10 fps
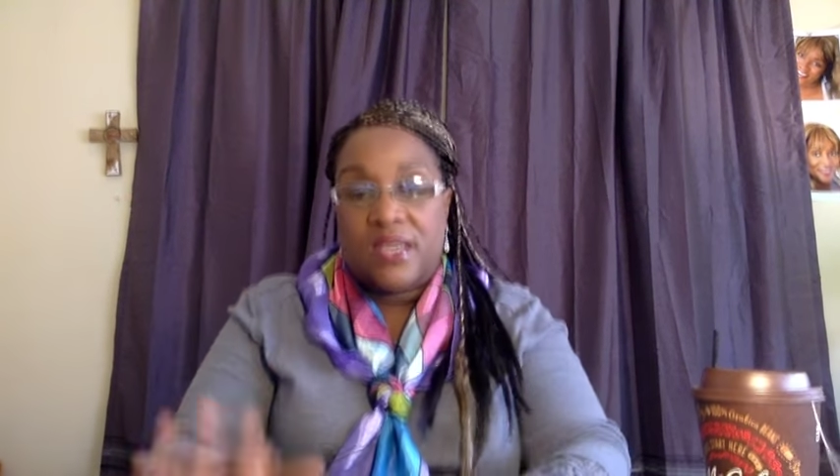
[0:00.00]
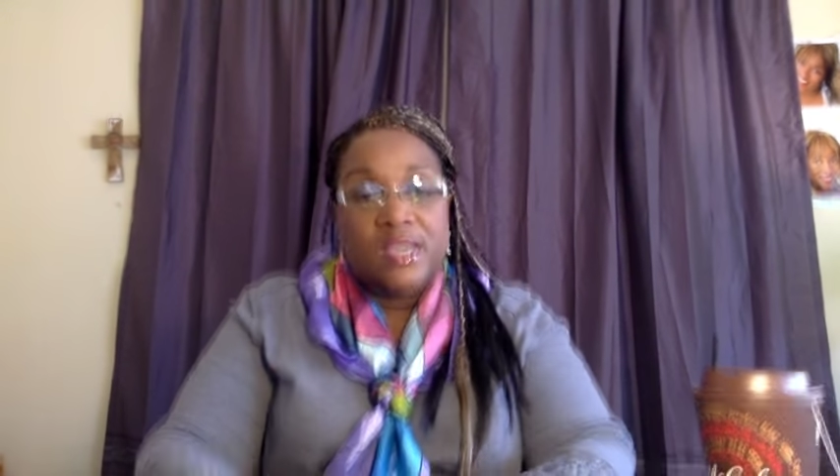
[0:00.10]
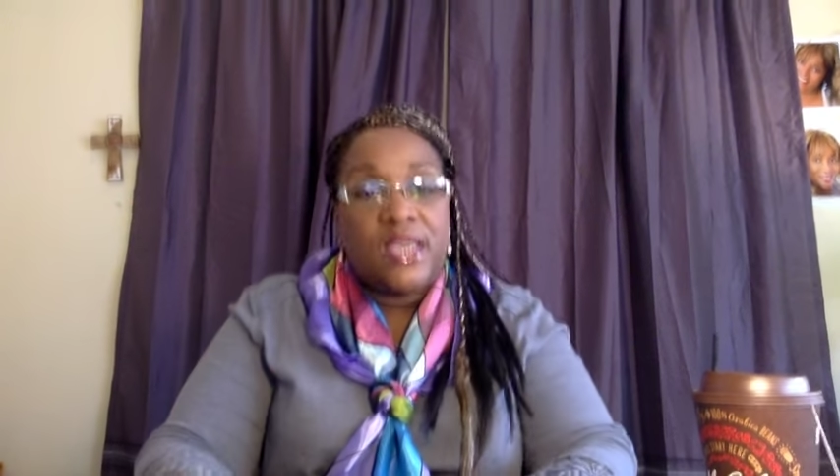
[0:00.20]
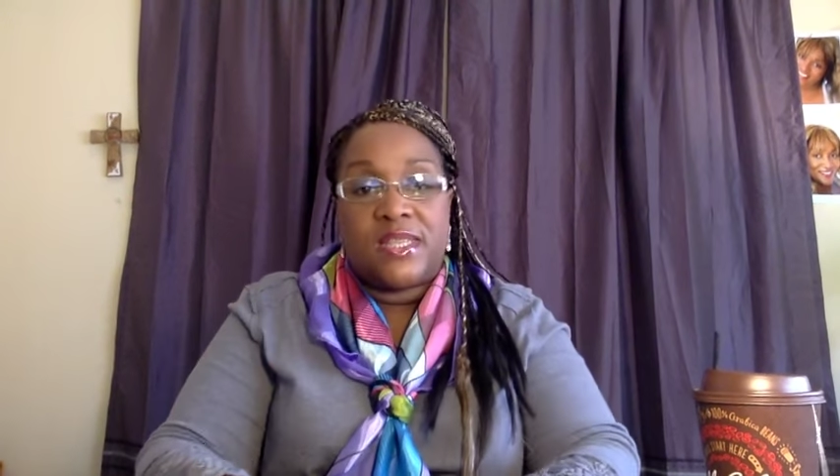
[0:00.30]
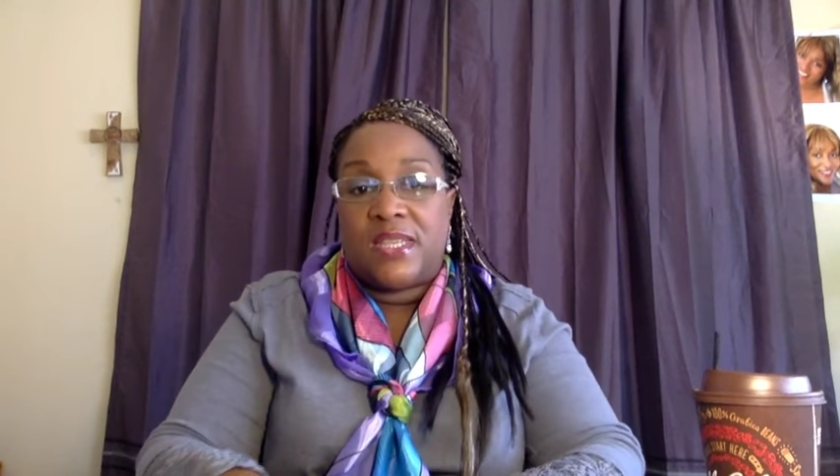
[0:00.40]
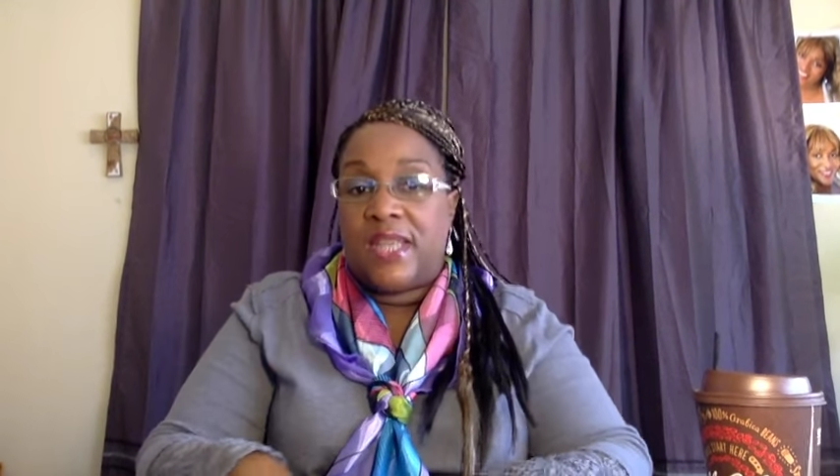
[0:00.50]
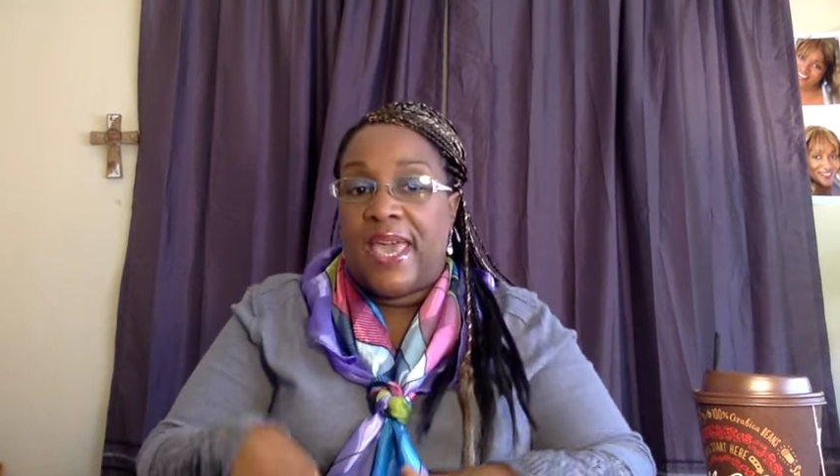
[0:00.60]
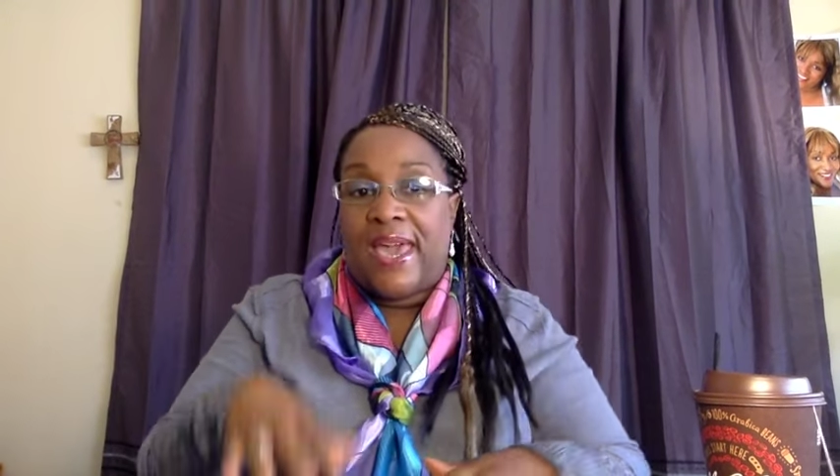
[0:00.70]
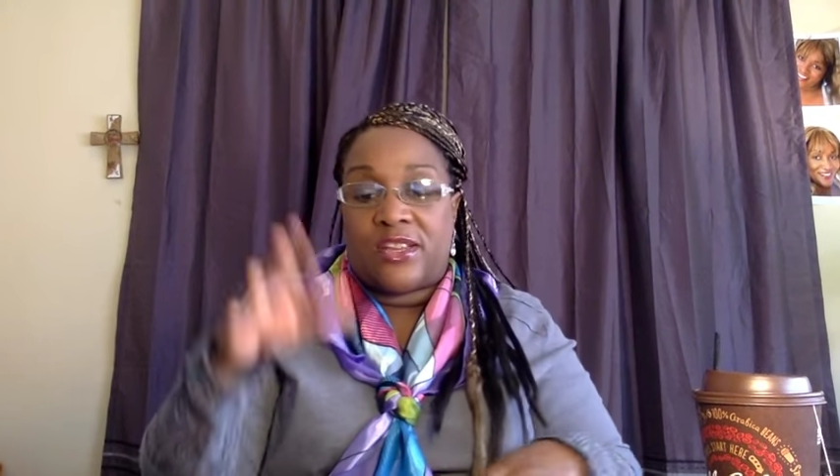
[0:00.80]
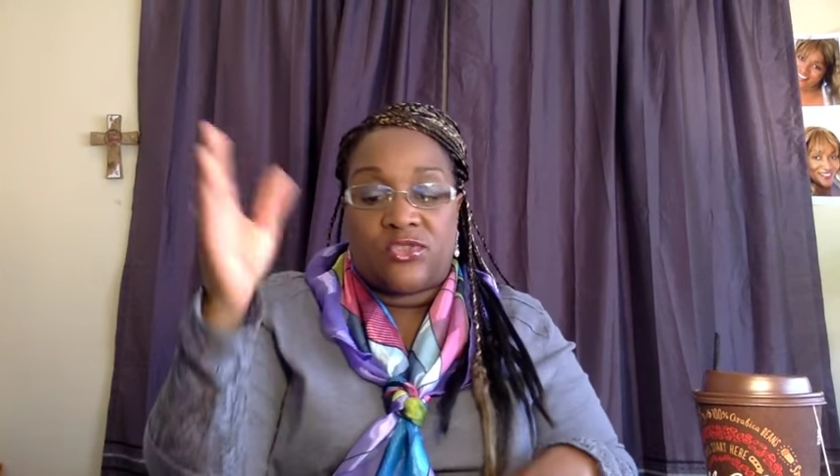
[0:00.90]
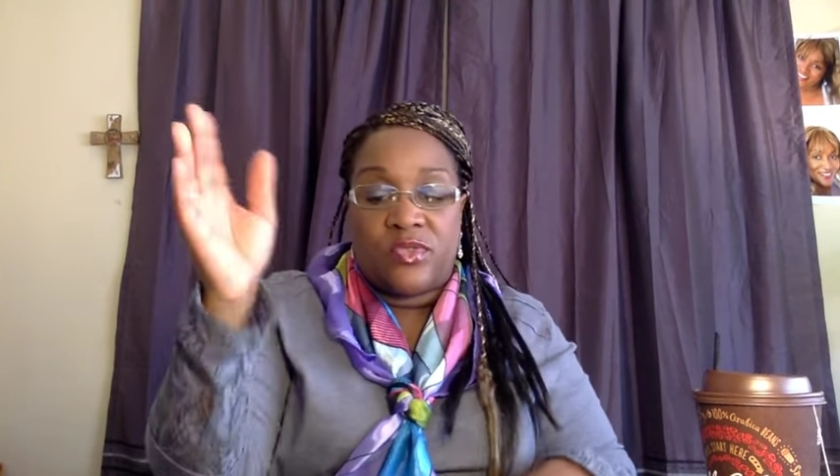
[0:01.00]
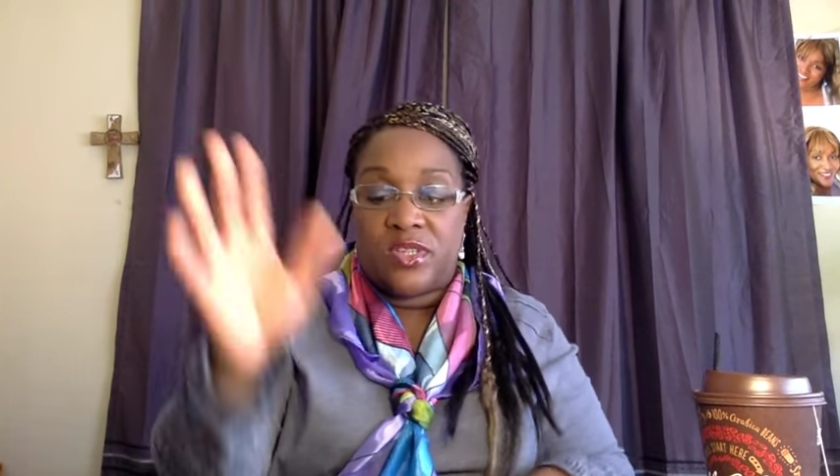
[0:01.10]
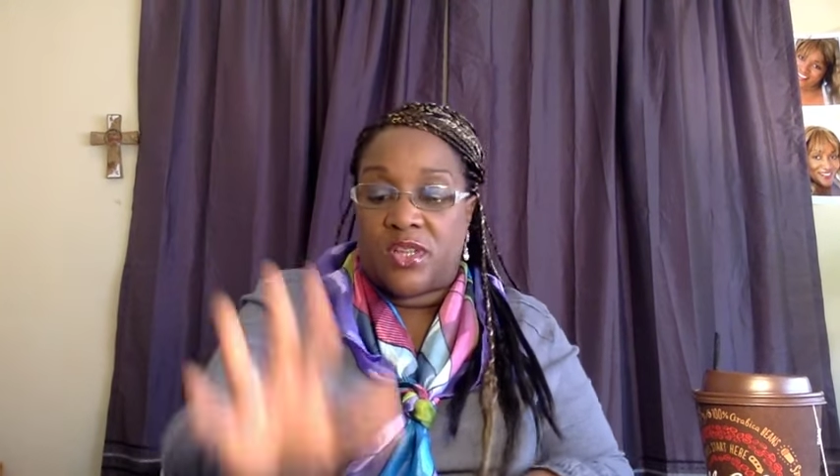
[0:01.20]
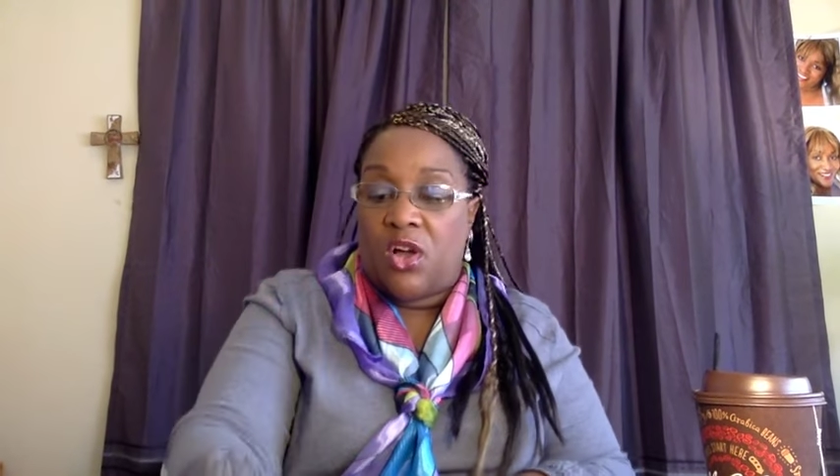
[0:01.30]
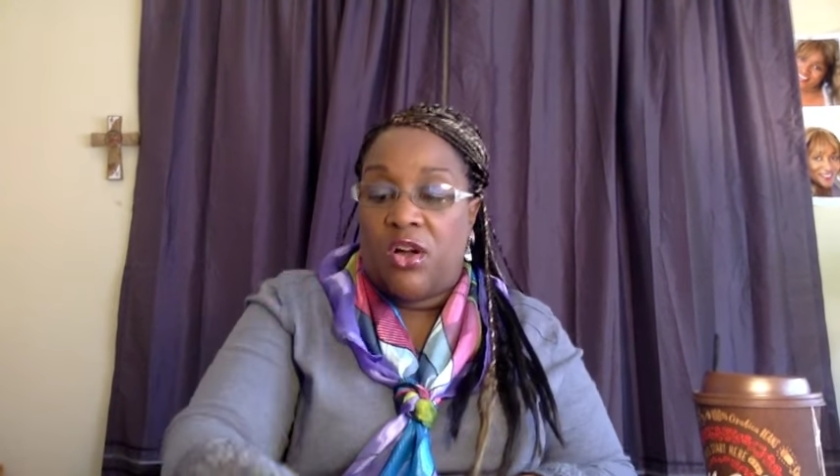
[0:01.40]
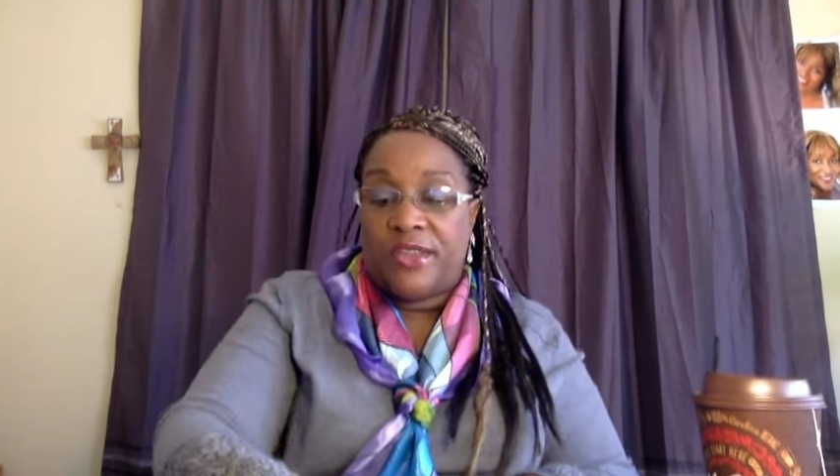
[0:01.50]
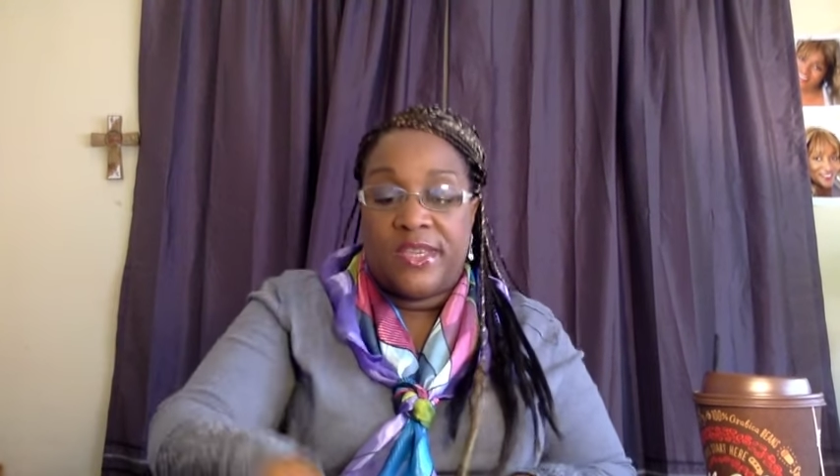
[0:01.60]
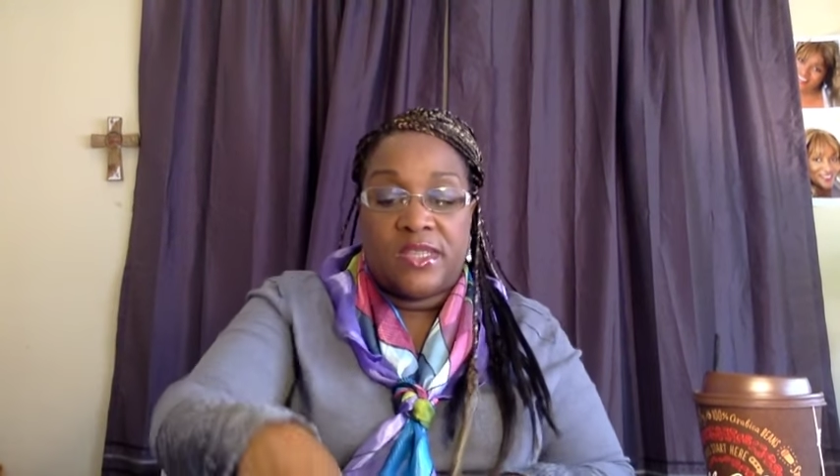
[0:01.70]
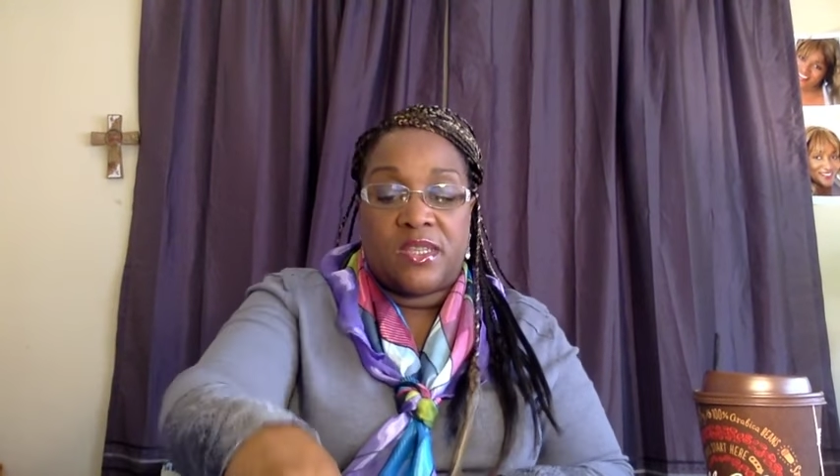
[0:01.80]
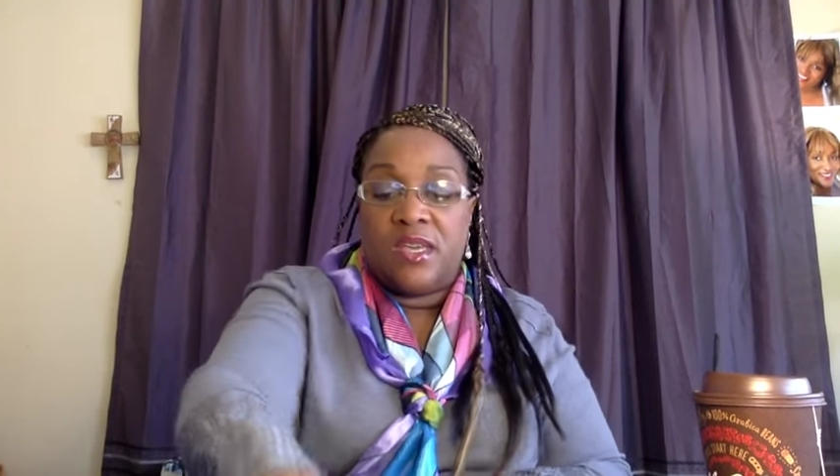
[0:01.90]
it's an actress,
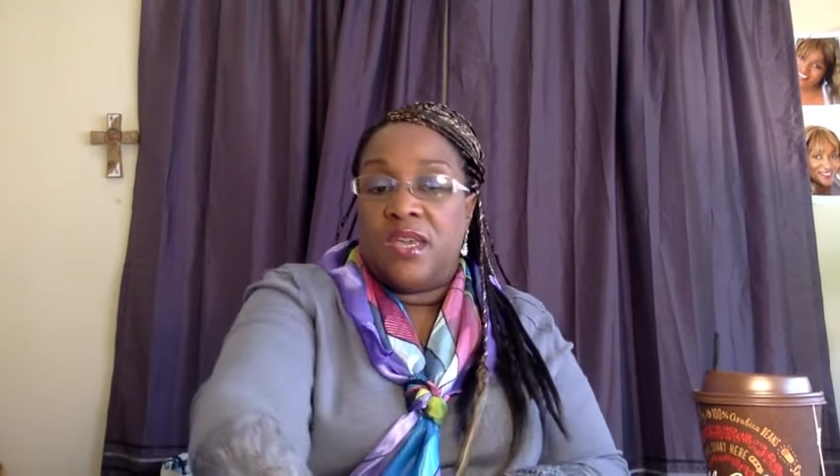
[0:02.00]
artist.